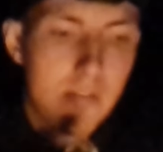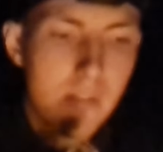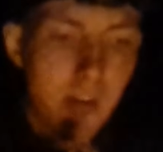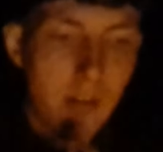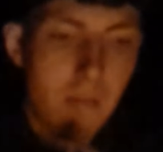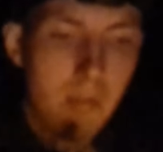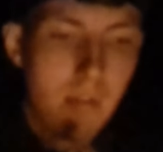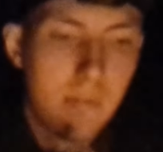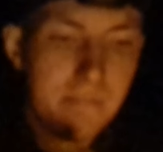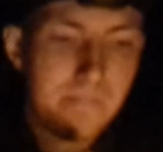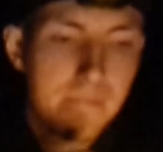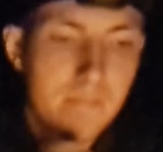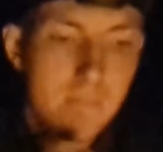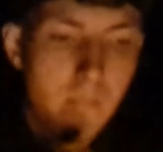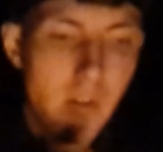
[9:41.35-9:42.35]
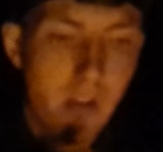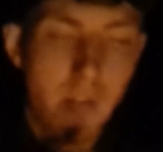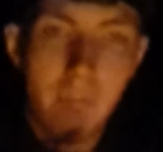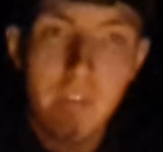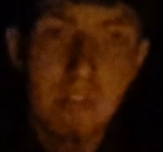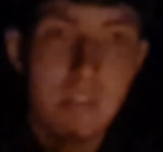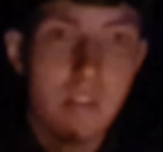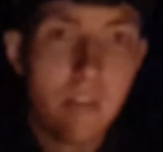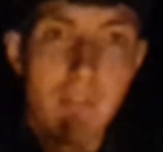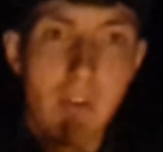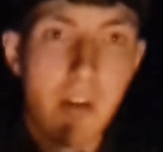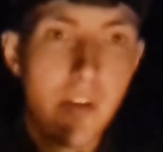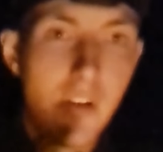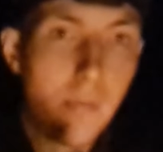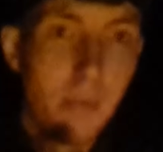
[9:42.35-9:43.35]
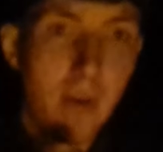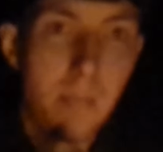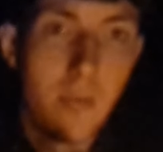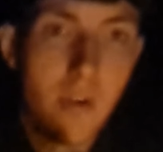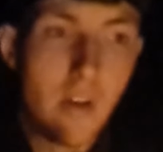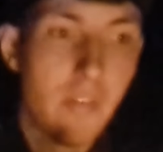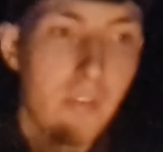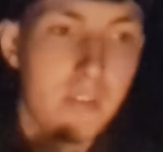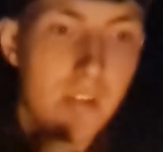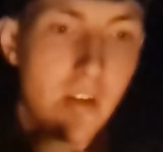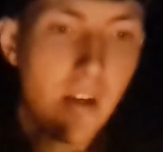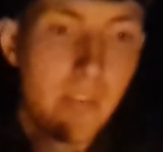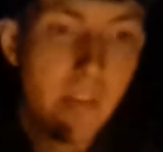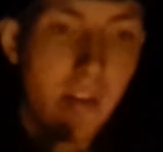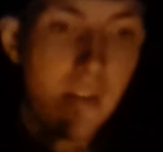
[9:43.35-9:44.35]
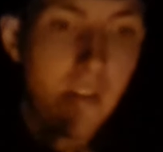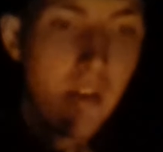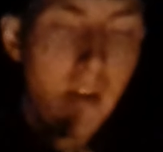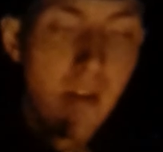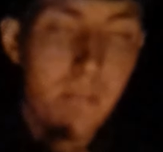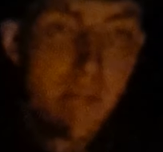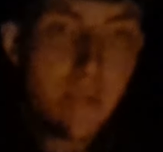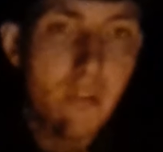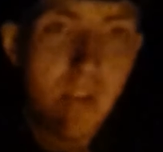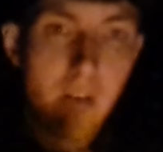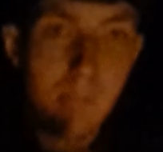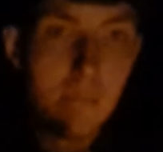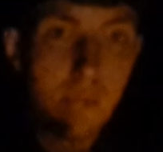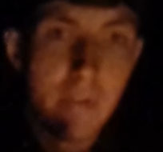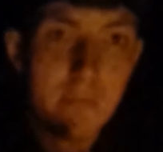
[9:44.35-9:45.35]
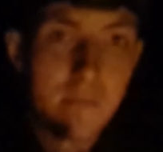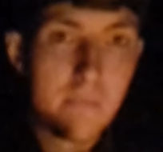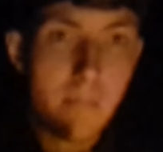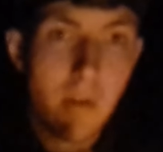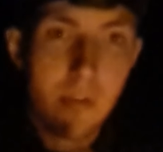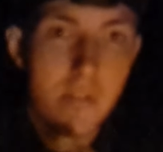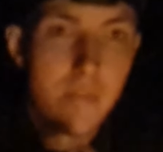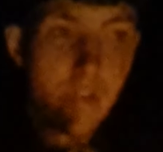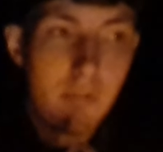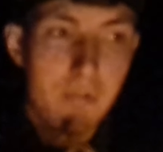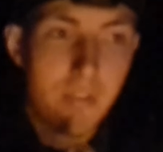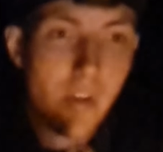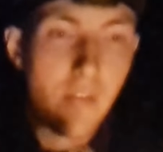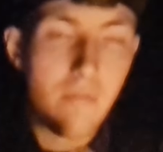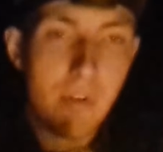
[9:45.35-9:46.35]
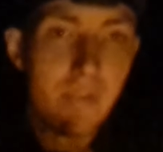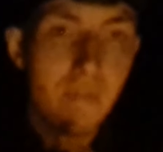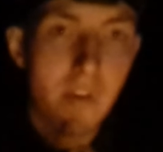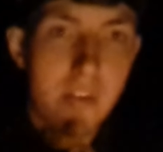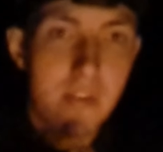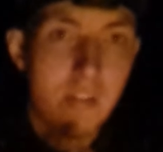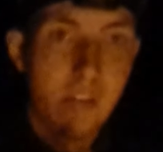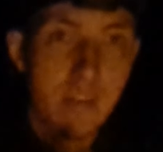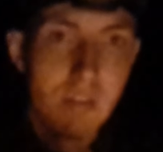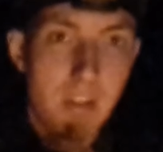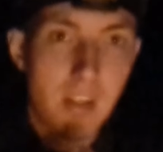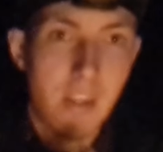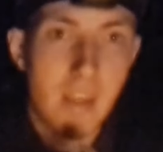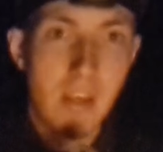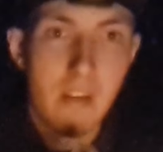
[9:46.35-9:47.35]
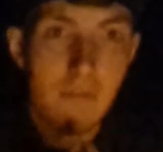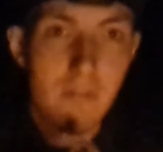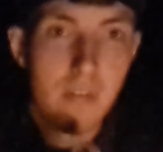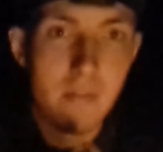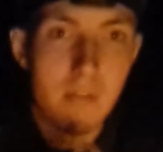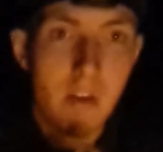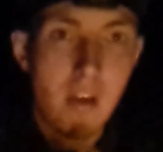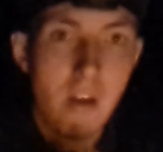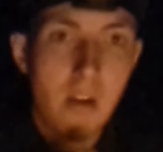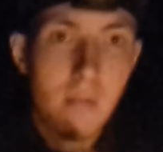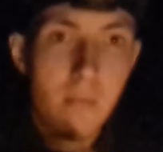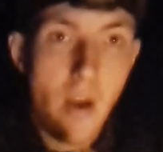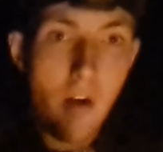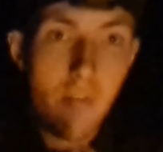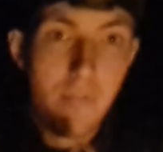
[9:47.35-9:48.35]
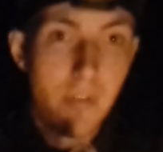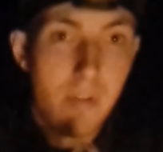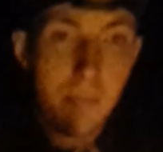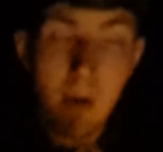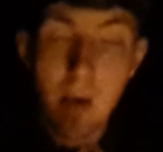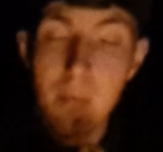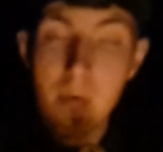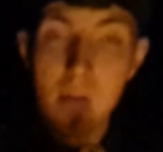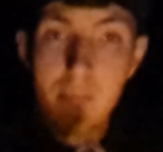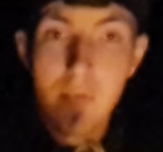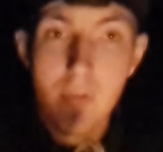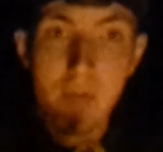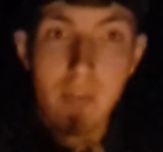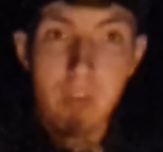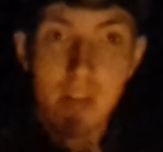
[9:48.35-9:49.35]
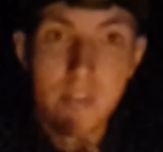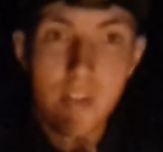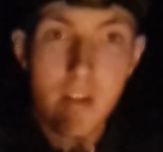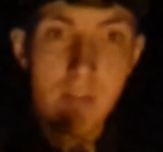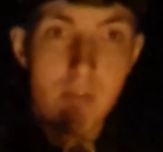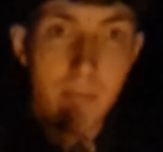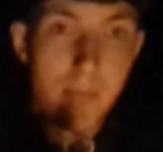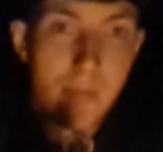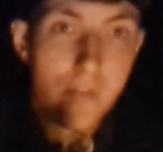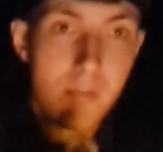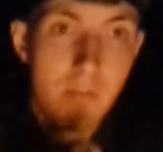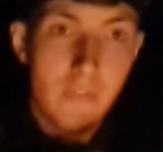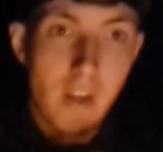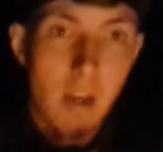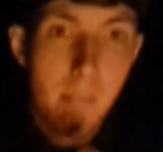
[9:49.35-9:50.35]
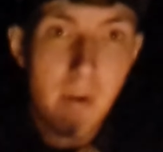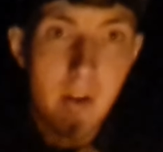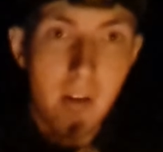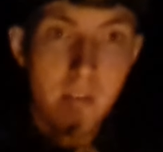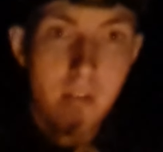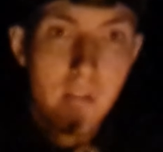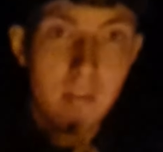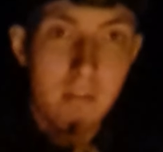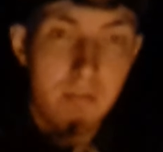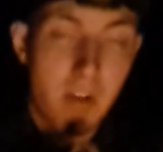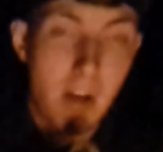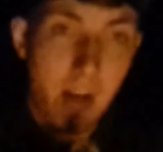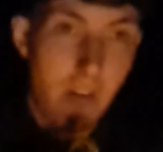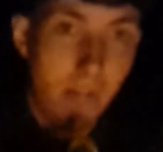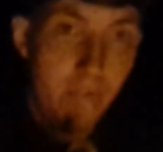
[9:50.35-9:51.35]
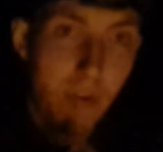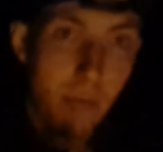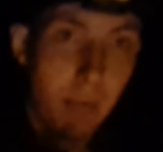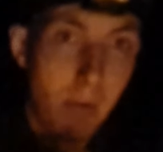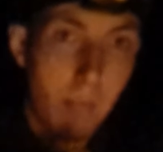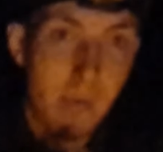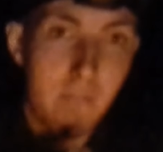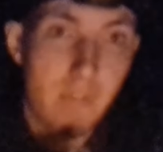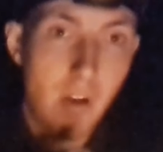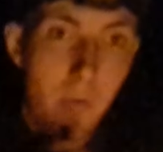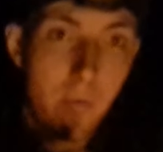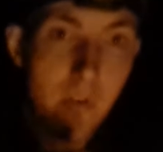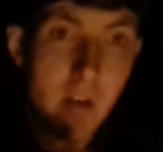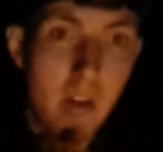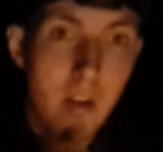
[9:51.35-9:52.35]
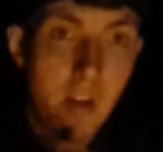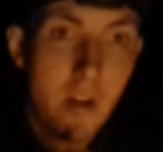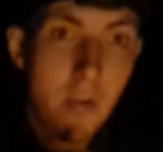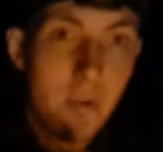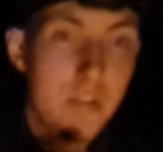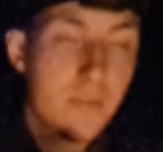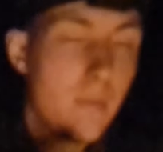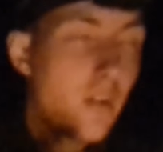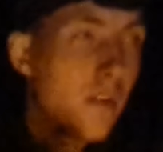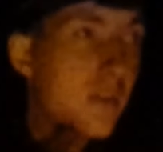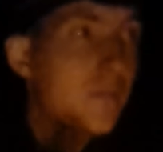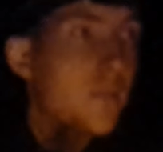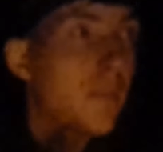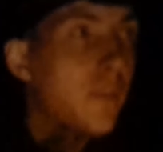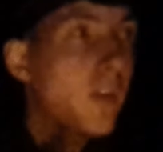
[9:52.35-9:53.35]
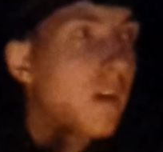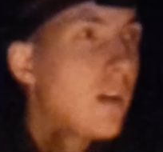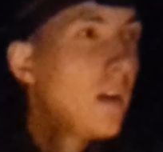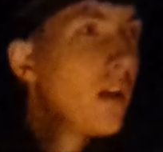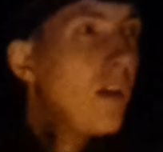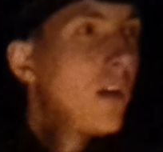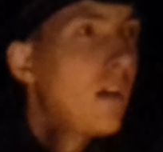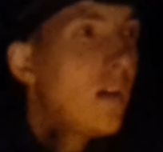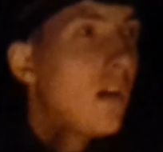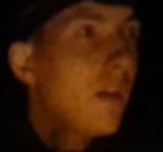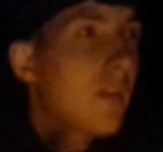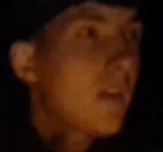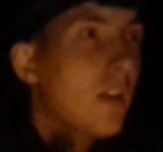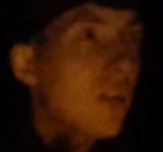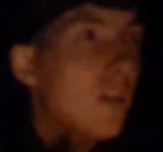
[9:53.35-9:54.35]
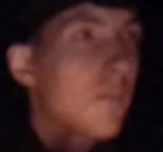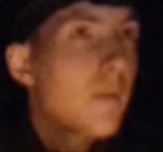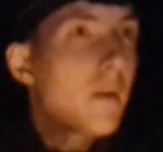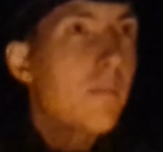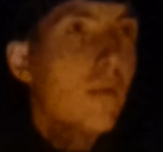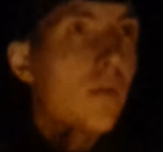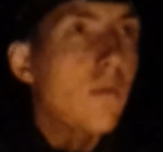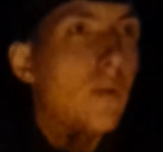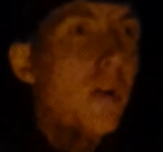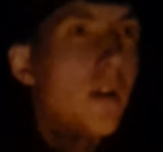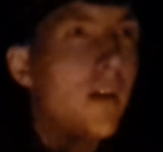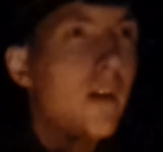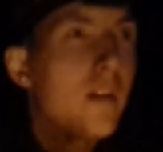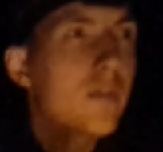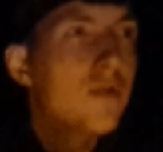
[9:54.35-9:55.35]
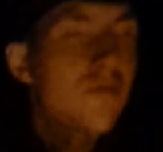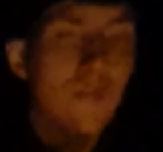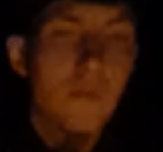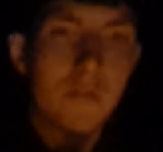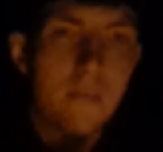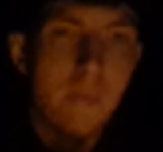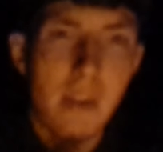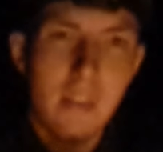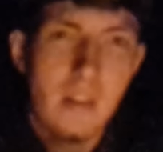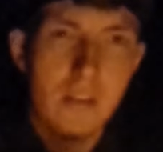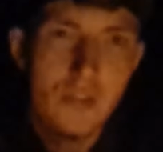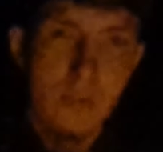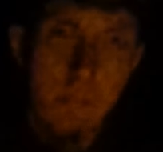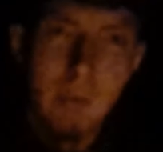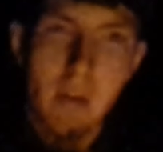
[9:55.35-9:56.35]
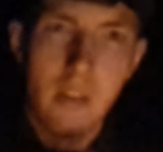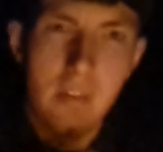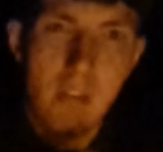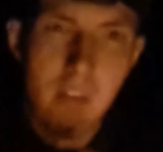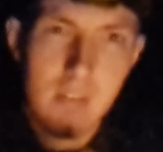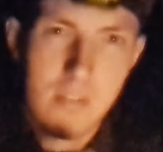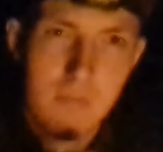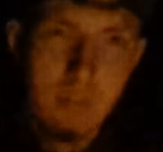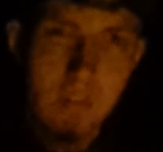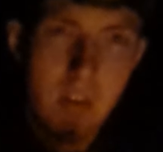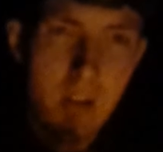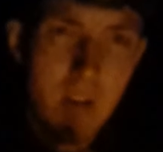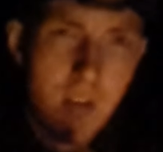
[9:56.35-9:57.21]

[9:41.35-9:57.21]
So, and obviously if I earn a bit of money on the side, then brilliant, but most of it will just get reinvested into gear and hopefully maybe improving the setup and stuff, get better. Because right now I'm filming on my phone, which, to be honest with you, I think a lot of people struggle to make that jump, and I think that's